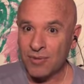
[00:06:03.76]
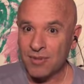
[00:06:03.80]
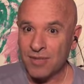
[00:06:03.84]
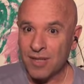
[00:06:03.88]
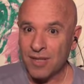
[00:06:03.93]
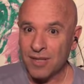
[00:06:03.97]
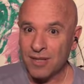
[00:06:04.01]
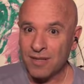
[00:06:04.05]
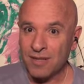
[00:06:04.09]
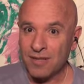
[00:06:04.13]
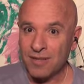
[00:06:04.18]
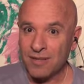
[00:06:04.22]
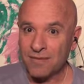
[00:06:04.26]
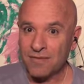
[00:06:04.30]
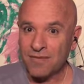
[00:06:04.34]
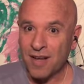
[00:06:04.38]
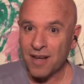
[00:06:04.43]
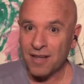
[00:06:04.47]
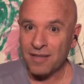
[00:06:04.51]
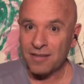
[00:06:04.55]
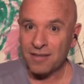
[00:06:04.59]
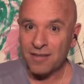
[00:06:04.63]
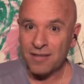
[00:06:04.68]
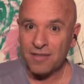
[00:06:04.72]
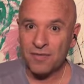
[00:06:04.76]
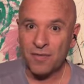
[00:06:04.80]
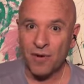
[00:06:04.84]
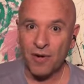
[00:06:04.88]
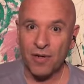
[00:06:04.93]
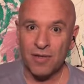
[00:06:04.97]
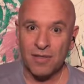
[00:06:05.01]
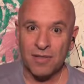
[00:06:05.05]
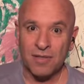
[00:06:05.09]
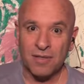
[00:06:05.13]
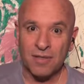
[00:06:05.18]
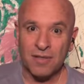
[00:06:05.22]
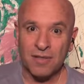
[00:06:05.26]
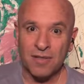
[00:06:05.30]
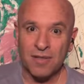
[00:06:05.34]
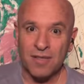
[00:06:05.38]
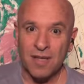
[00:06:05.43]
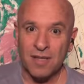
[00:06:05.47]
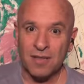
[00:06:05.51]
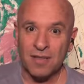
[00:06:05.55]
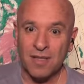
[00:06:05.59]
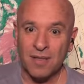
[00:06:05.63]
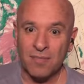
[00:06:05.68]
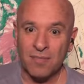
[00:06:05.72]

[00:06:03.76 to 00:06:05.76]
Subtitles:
they find this voice inside